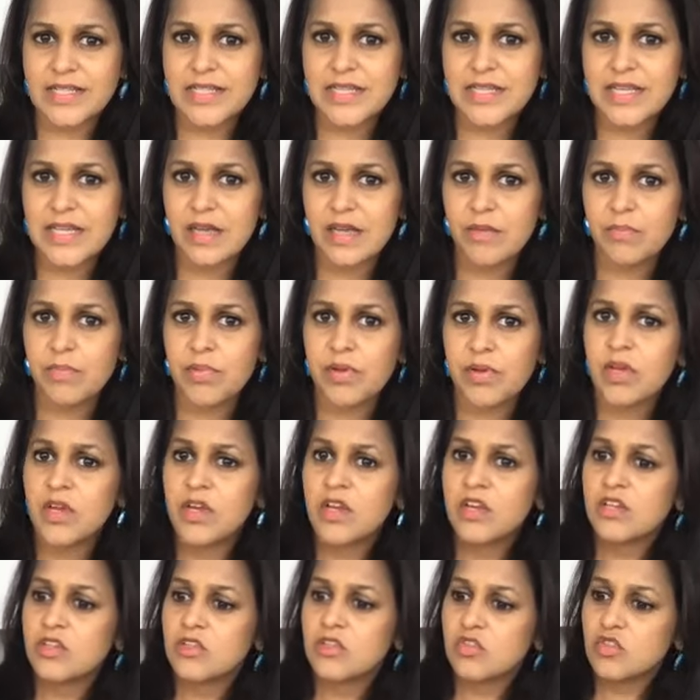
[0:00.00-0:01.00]
sleep?
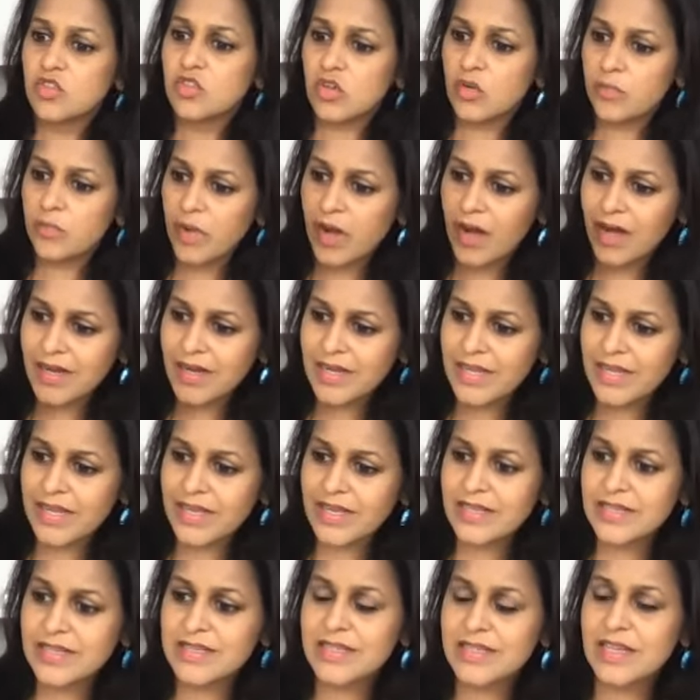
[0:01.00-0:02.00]
So your body
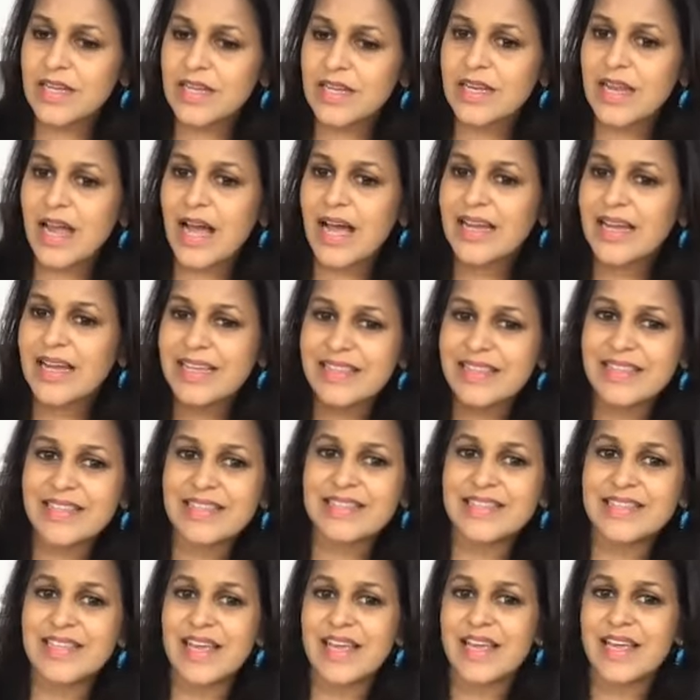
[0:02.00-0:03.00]
is not in
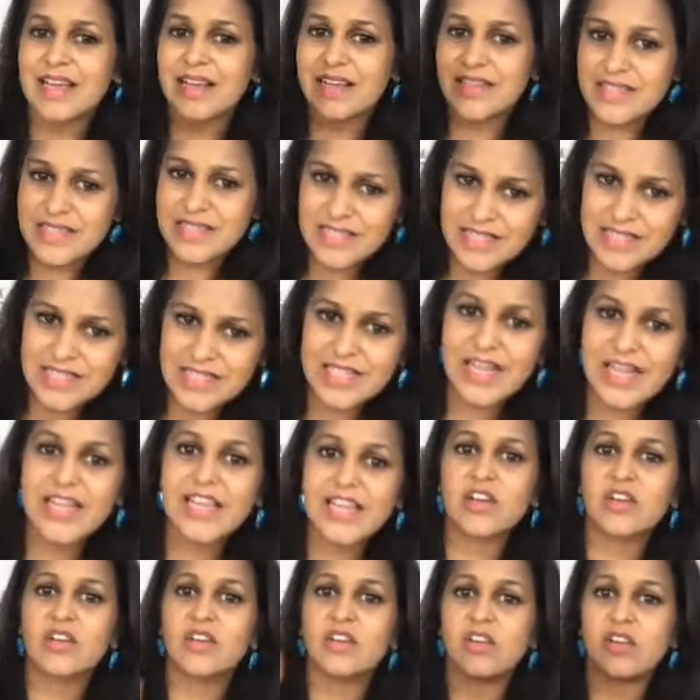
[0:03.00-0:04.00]
this like
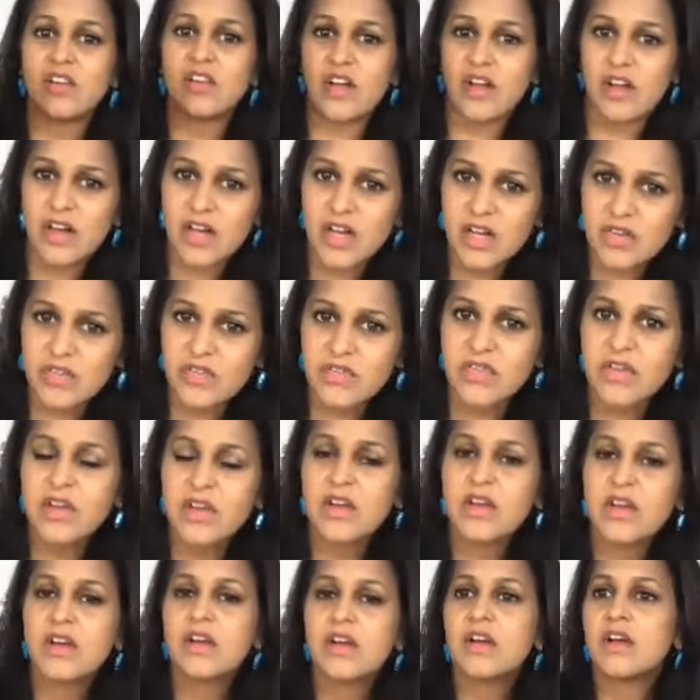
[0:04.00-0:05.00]
cycle of
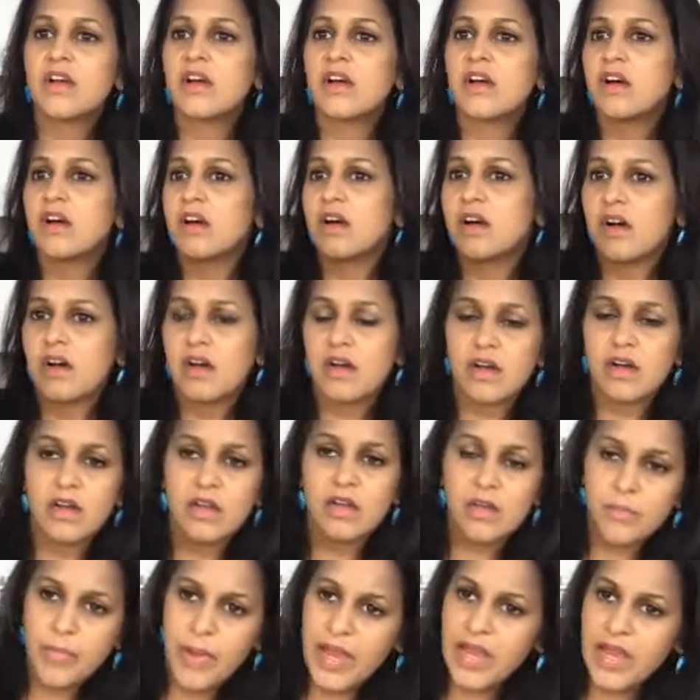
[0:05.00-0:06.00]

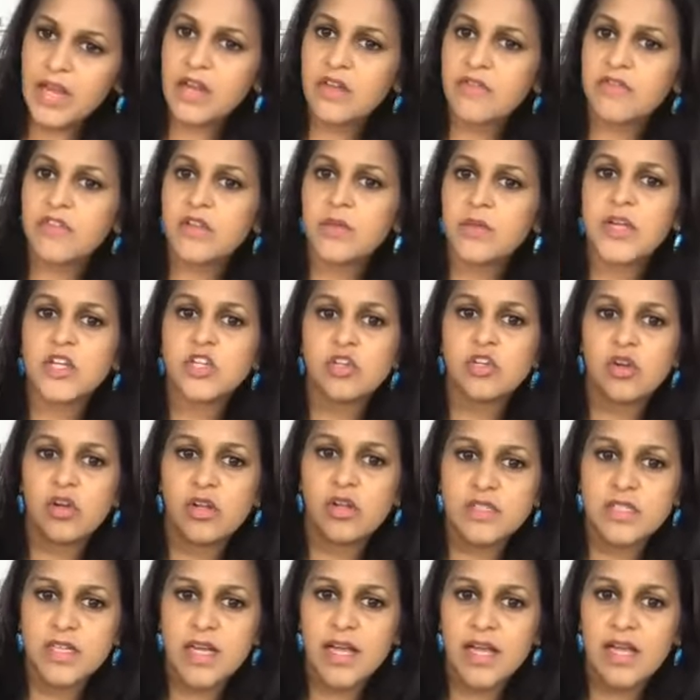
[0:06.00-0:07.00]
pain, inflammation all
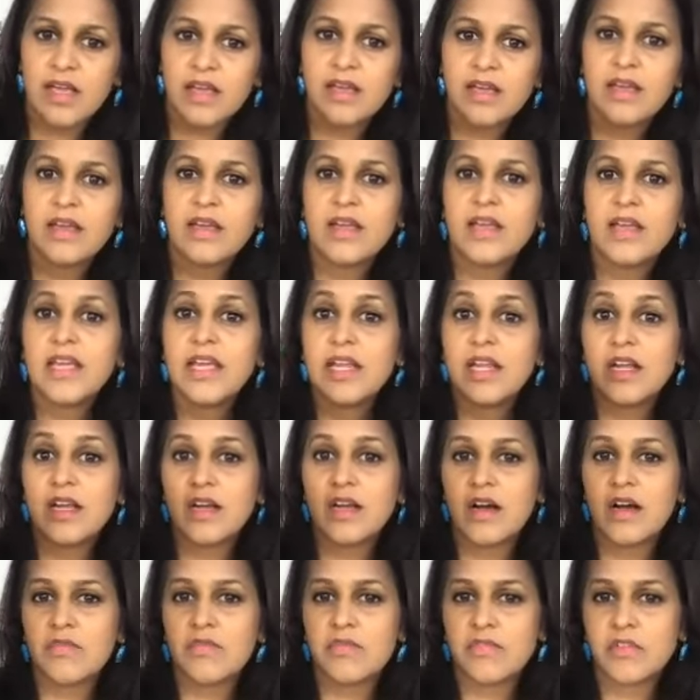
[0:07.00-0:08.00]
day, eating
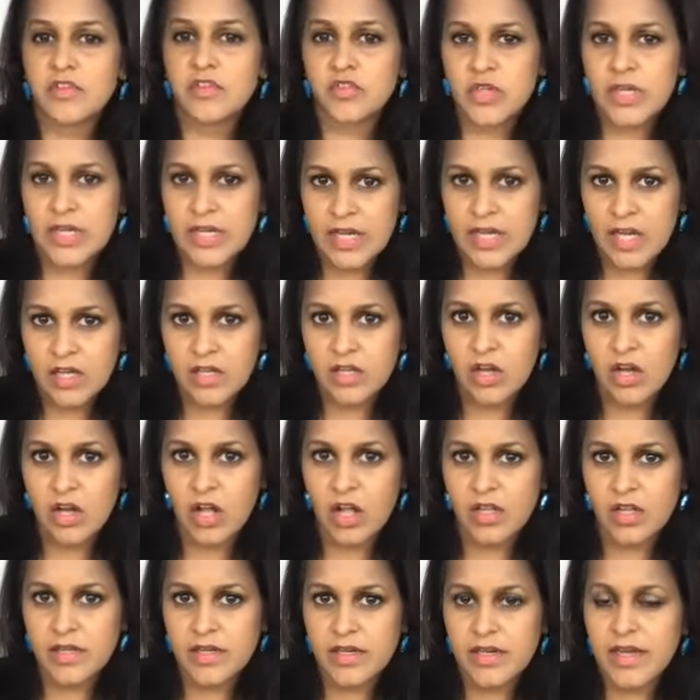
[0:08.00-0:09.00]
comfort and drinking
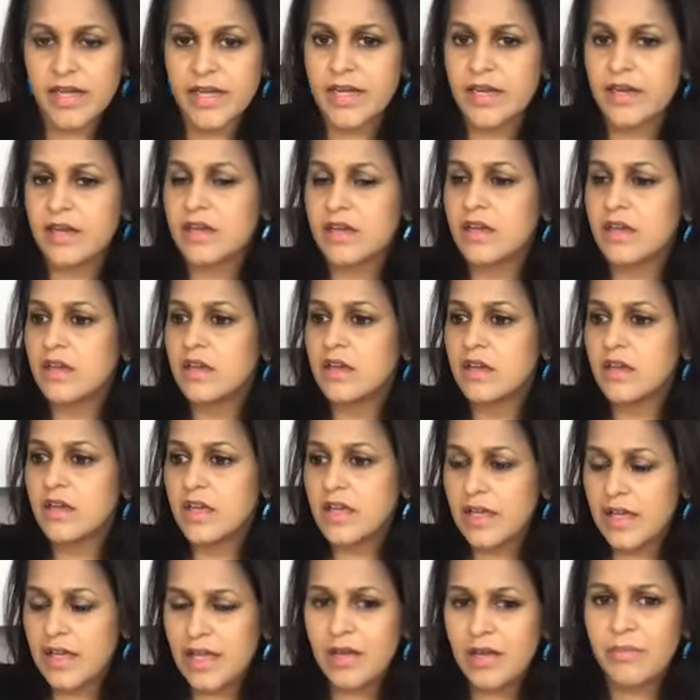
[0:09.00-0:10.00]
alcohol at night,
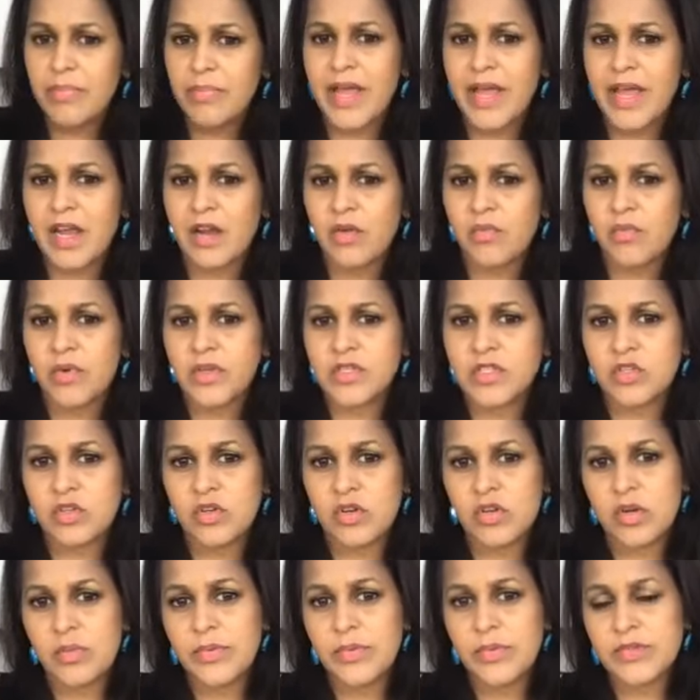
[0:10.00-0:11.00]
in pain once you go
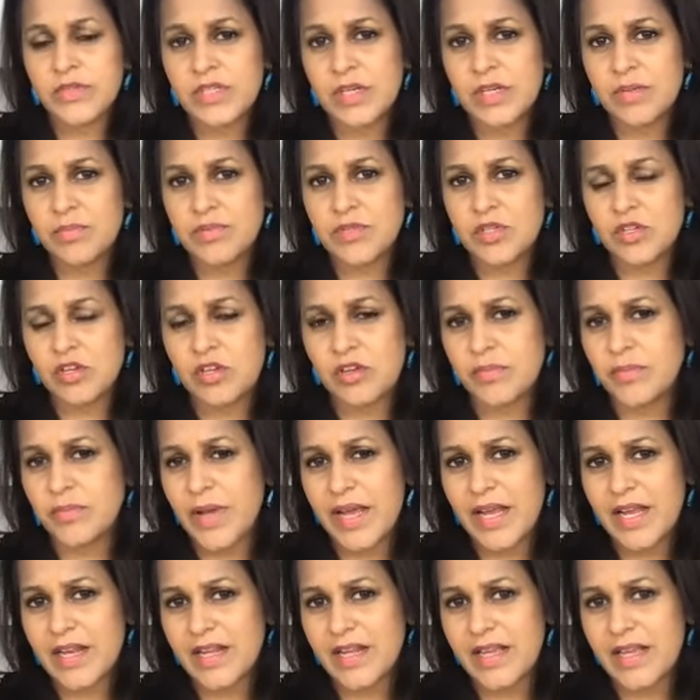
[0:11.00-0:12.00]
to sleep, so you're in
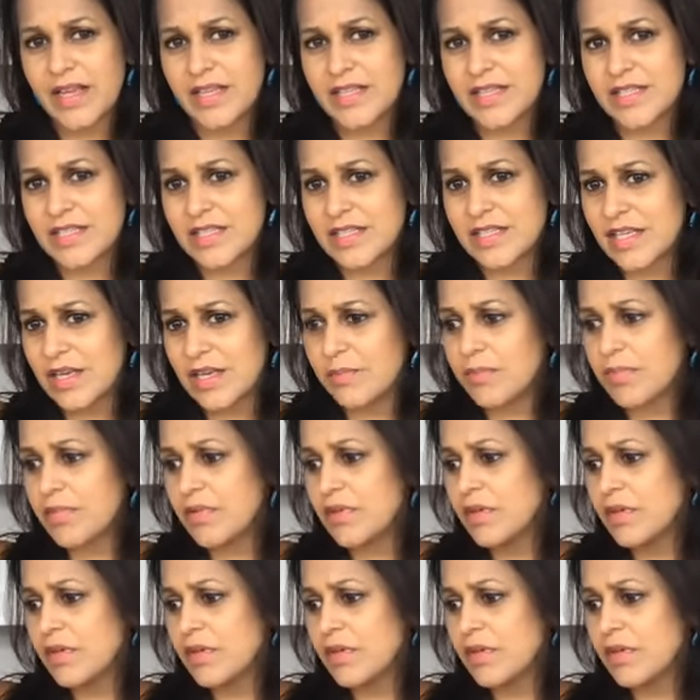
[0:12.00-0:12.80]
pain and can't sleep,